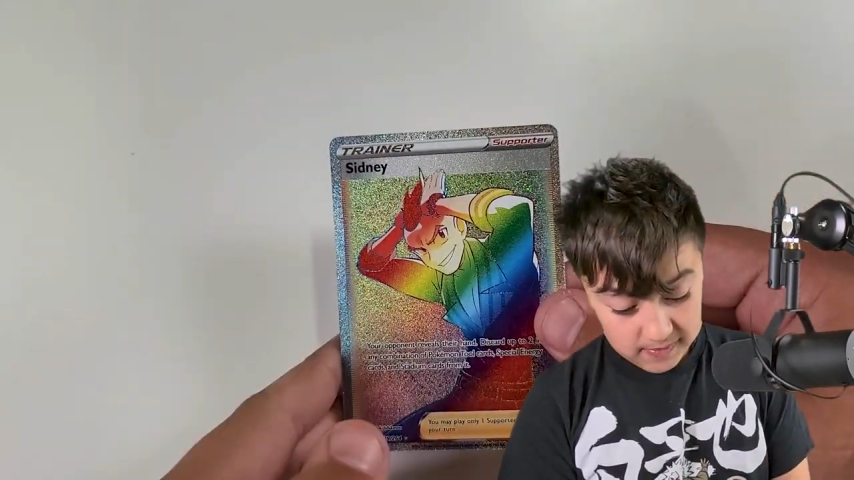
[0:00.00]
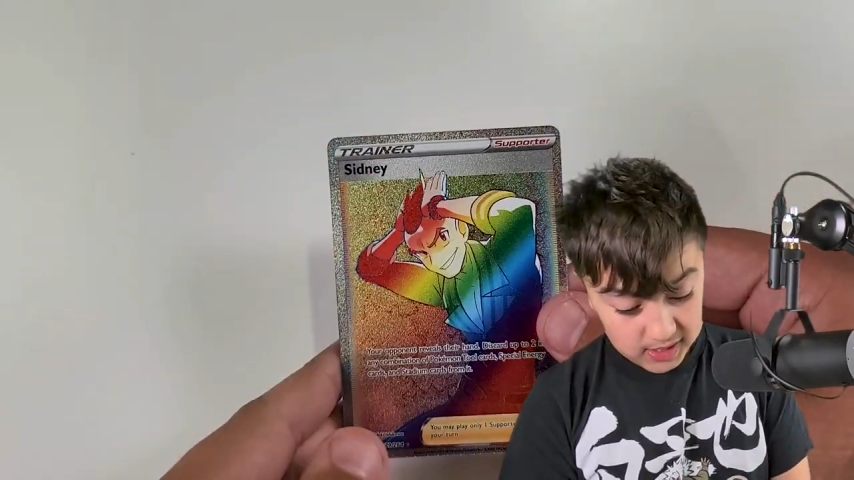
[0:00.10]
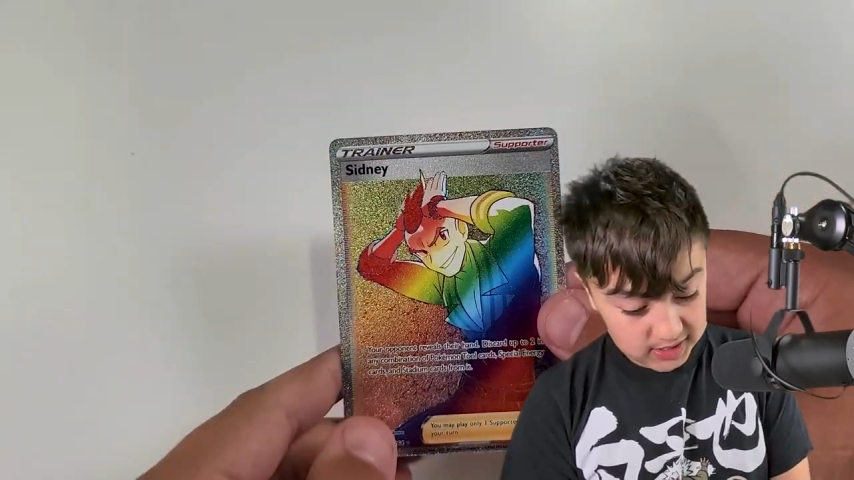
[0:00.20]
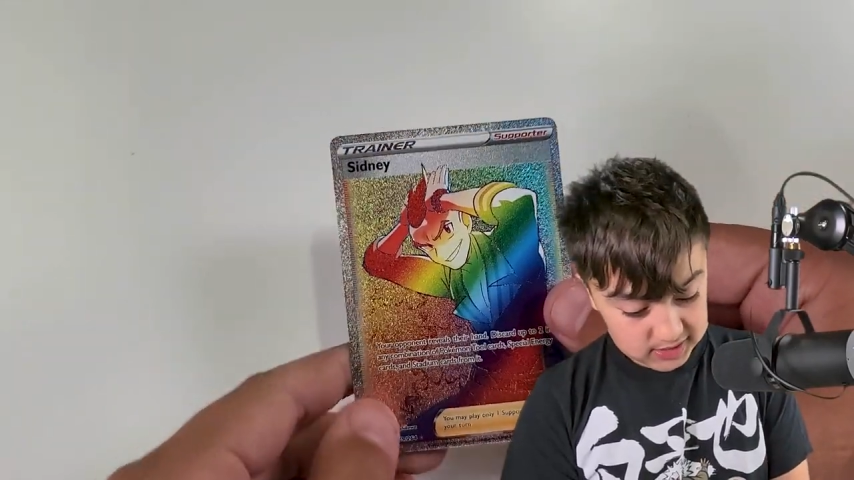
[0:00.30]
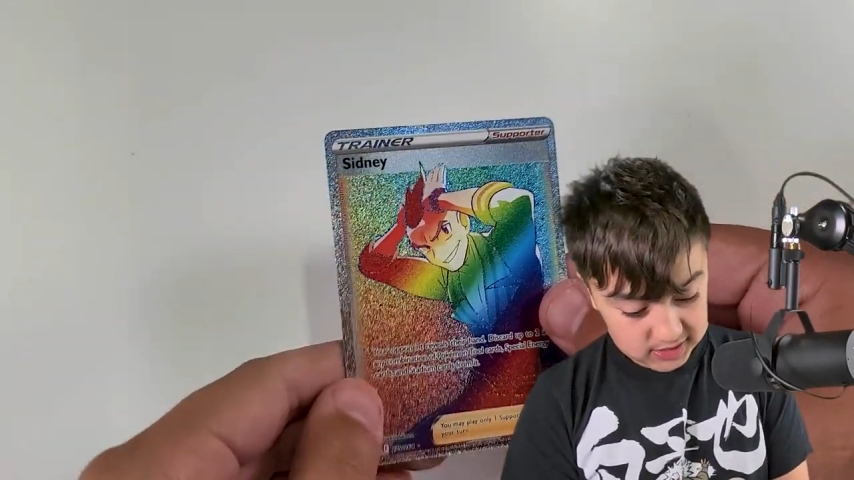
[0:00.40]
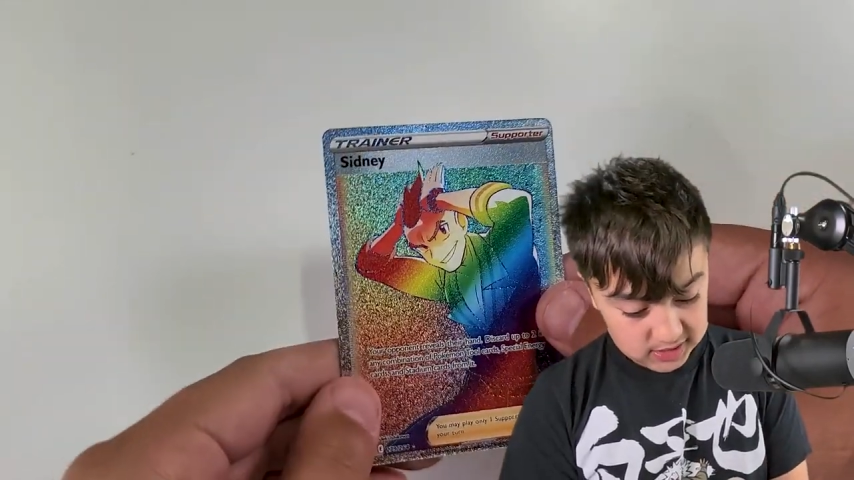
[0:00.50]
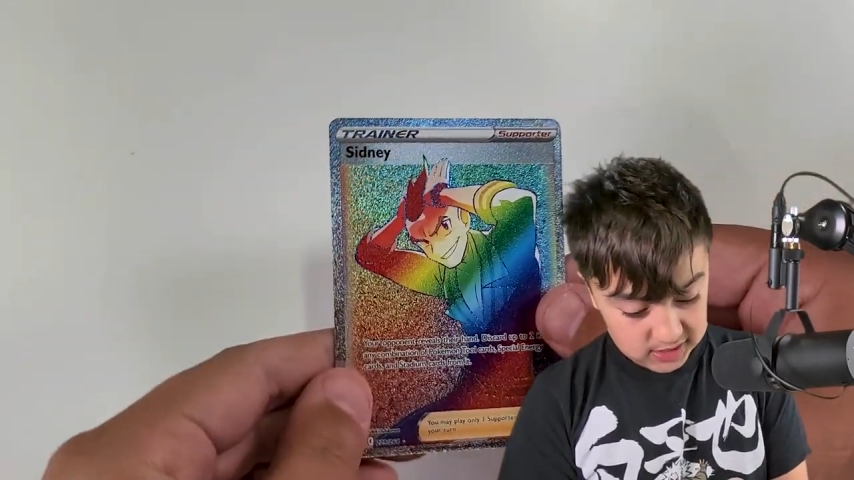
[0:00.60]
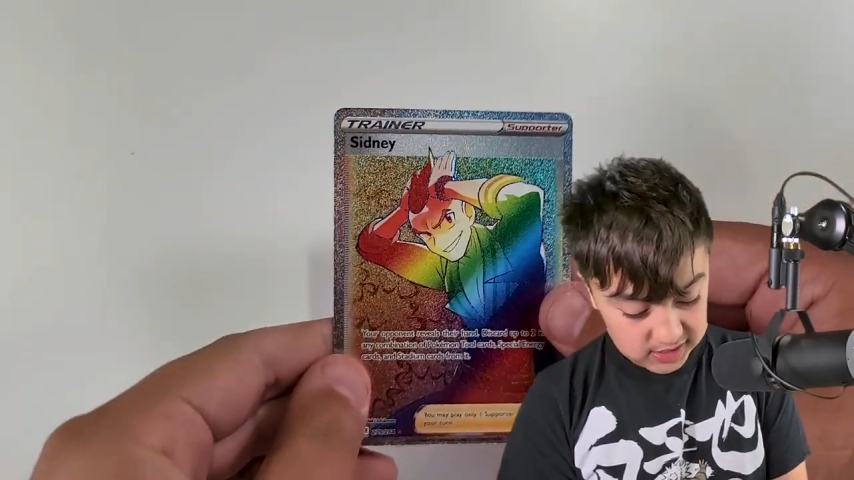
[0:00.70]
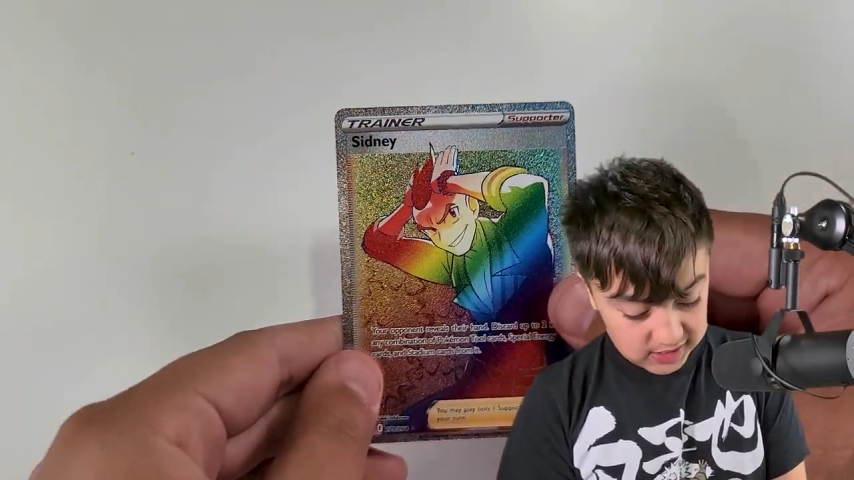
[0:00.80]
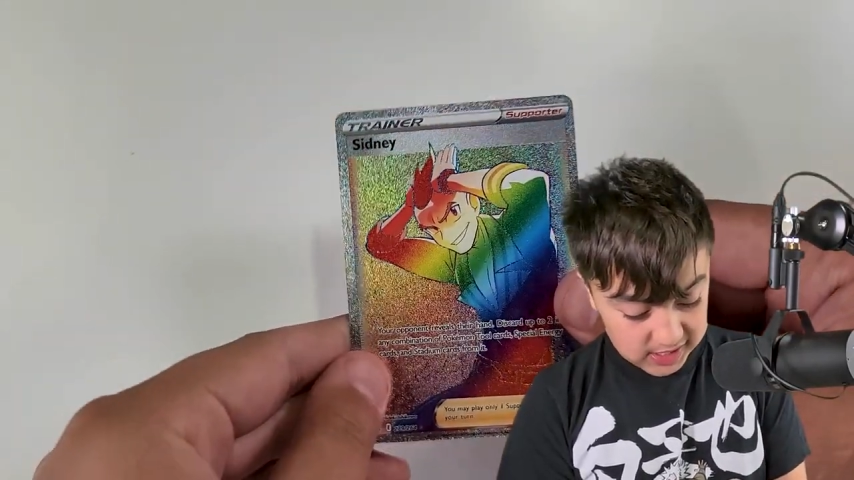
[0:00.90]
because
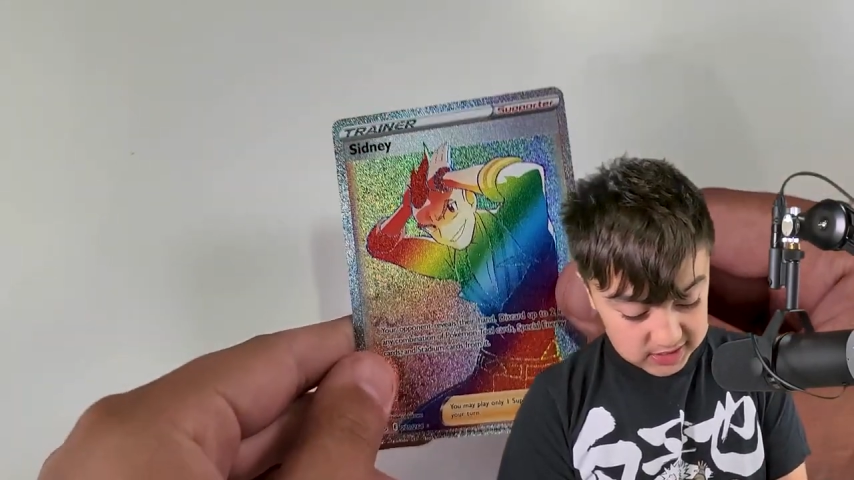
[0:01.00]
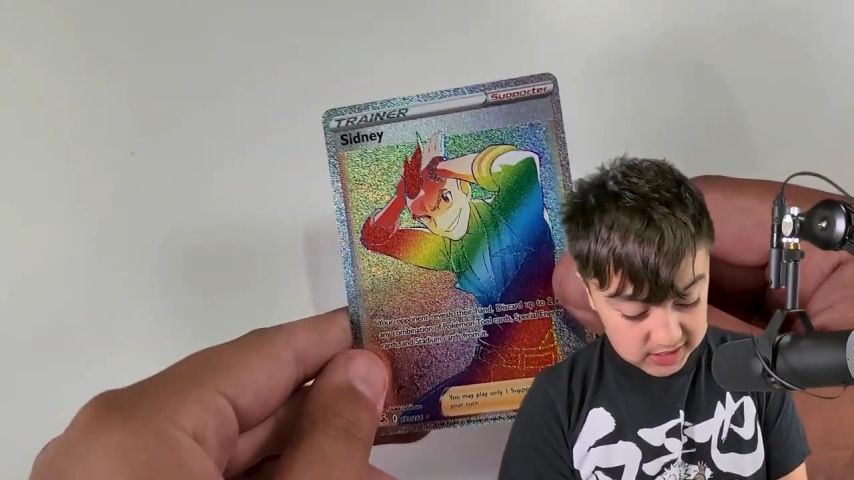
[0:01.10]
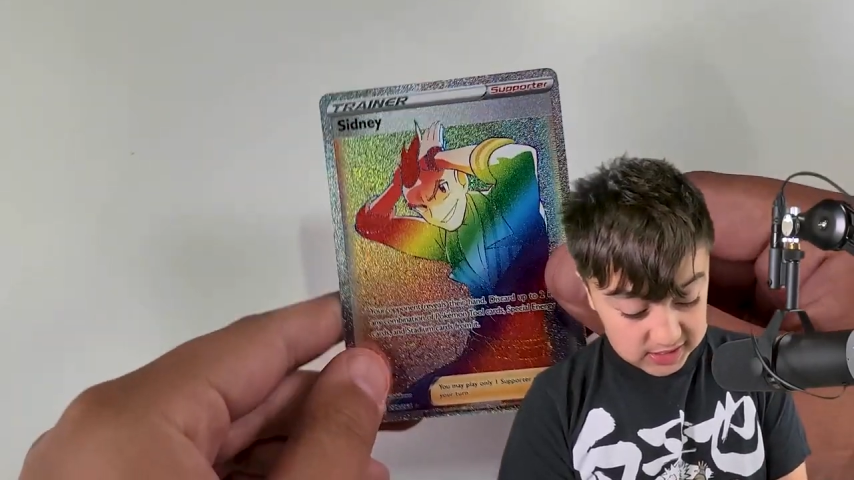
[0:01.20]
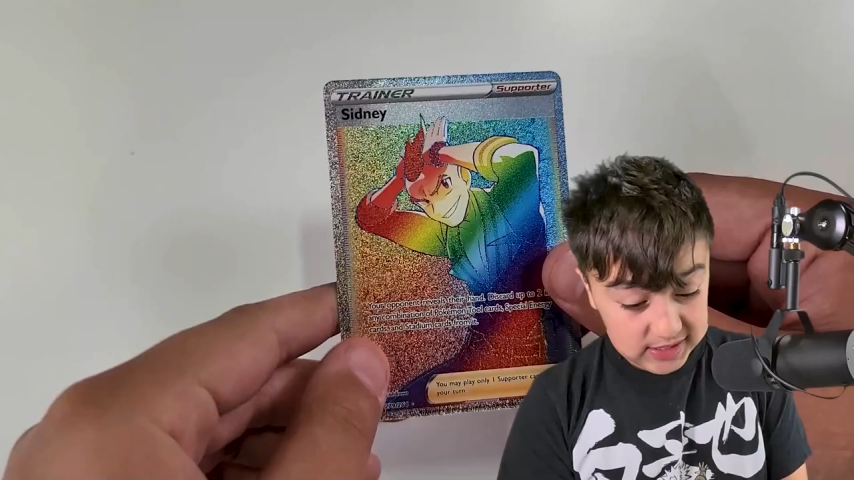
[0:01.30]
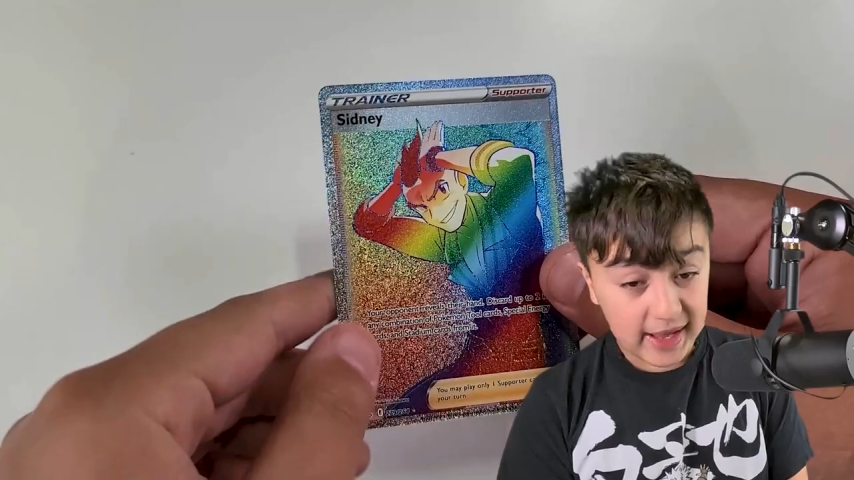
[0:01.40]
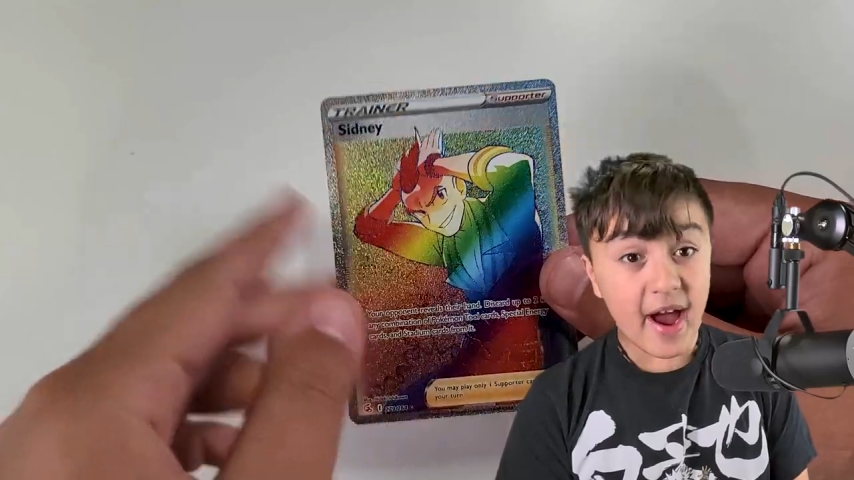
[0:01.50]
this is a